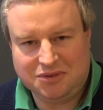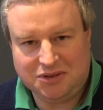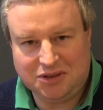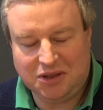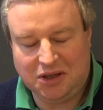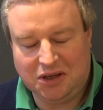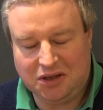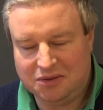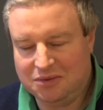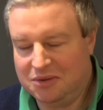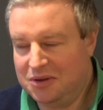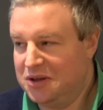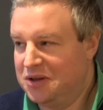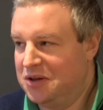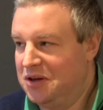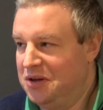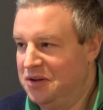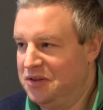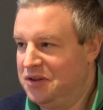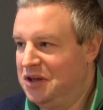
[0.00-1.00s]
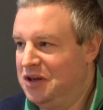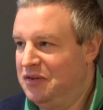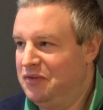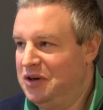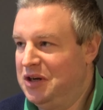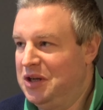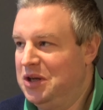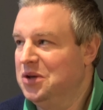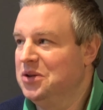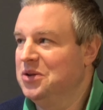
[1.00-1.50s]
you know, I can't think of
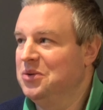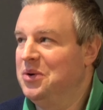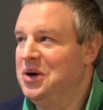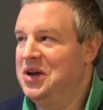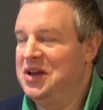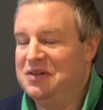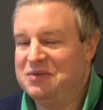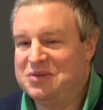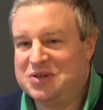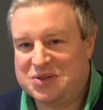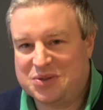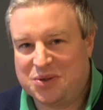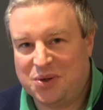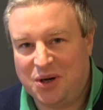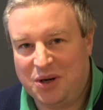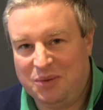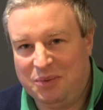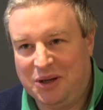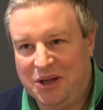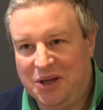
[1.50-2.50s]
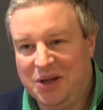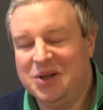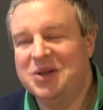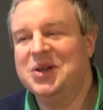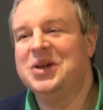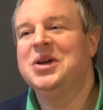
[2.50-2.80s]
any other way of describing it,